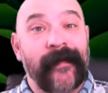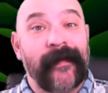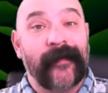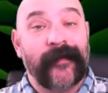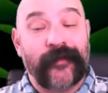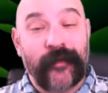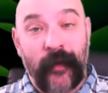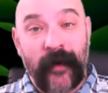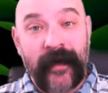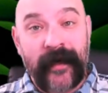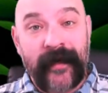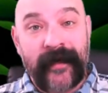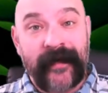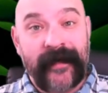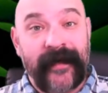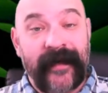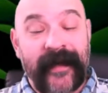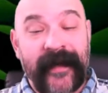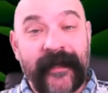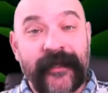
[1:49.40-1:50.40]
Jordan,
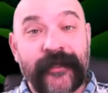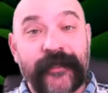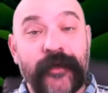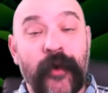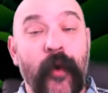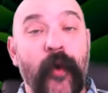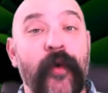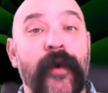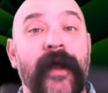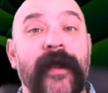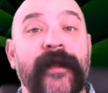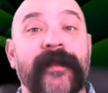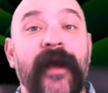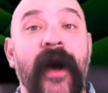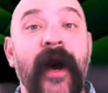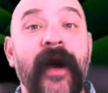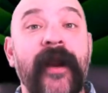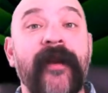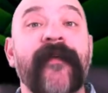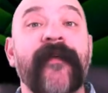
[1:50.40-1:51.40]
he showed a
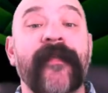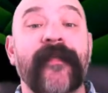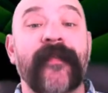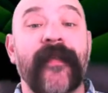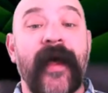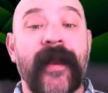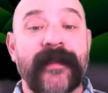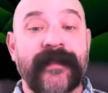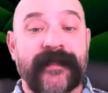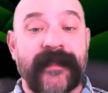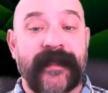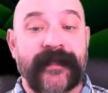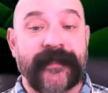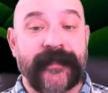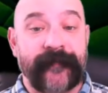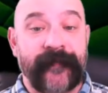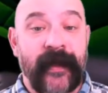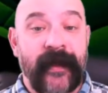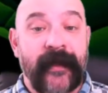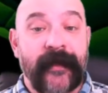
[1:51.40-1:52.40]
ton of athleticism
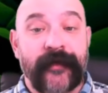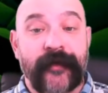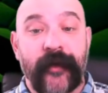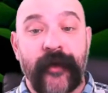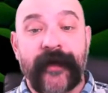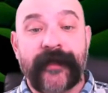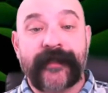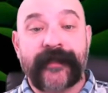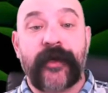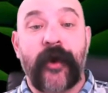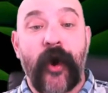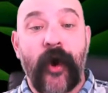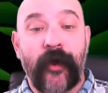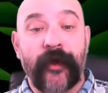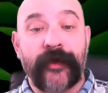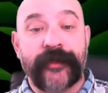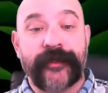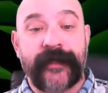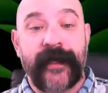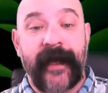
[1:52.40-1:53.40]
during his
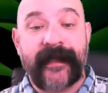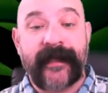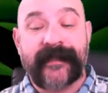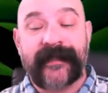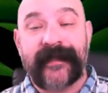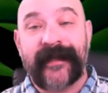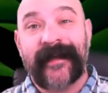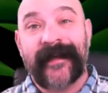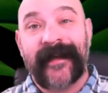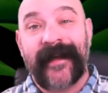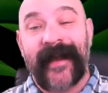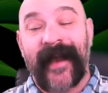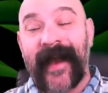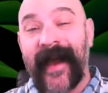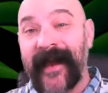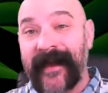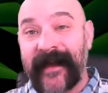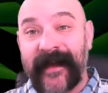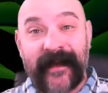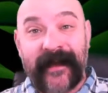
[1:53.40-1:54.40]
college days,
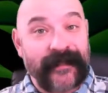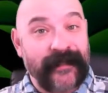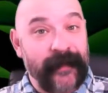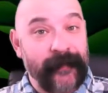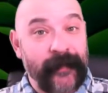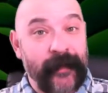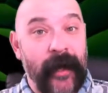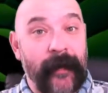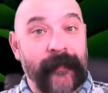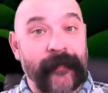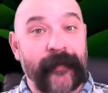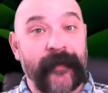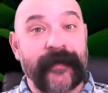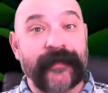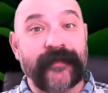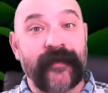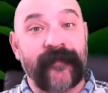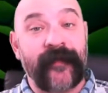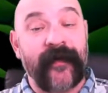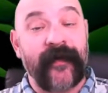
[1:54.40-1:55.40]
and in his limited opportunity
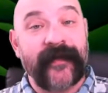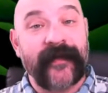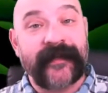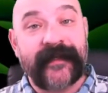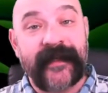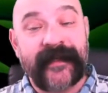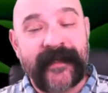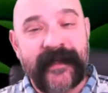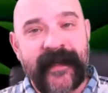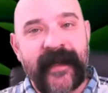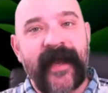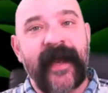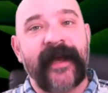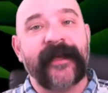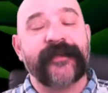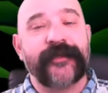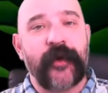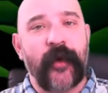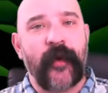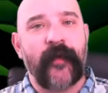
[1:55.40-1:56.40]
so far this season, has
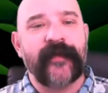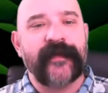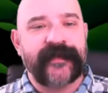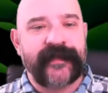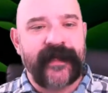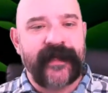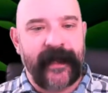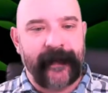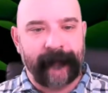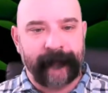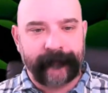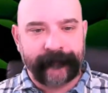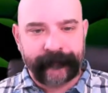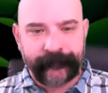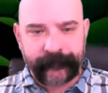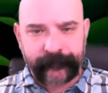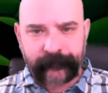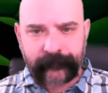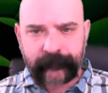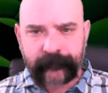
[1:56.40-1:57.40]
shown the same.
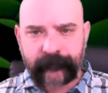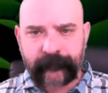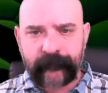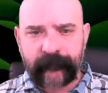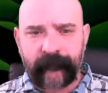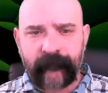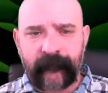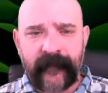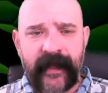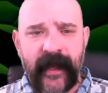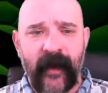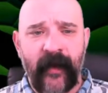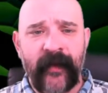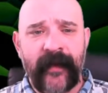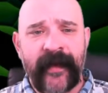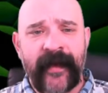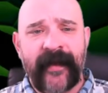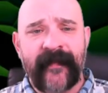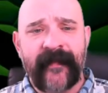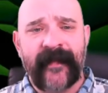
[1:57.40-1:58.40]
Now,
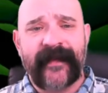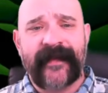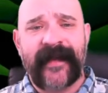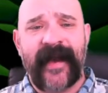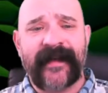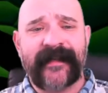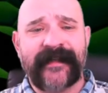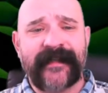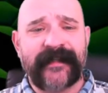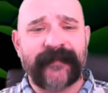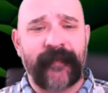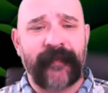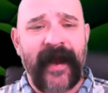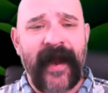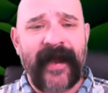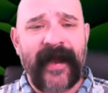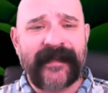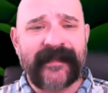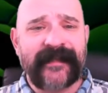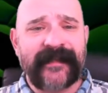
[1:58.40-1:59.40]
the Texans
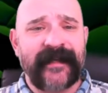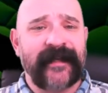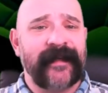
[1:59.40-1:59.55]
brass,